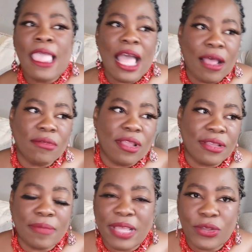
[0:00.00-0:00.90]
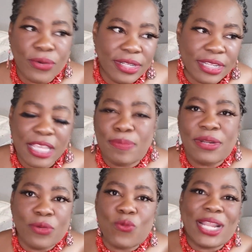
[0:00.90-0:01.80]
how long am I going to keep
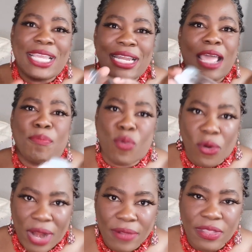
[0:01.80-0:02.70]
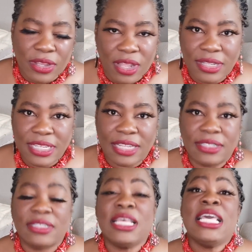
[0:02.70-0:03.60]
it and when can I pour out the
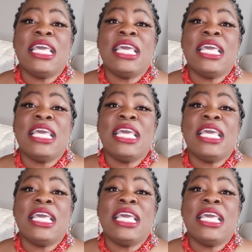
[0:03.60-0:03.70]
contents?